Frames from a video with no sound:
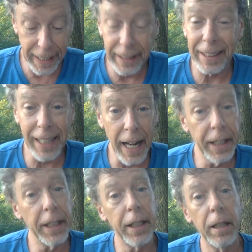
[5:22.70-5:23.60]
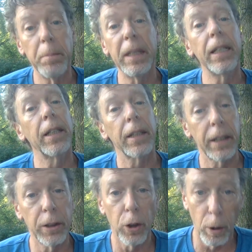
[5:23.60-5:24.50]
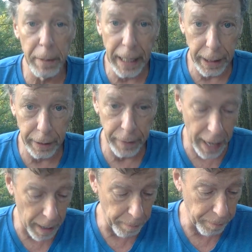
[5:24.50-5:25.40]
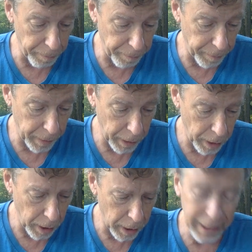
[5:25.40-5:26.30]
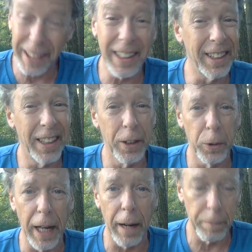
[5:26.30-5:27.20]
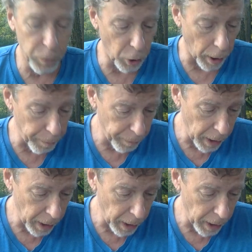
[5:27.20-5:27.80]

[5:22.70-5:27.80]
said he immediately terminated that, discontinued that, sorry.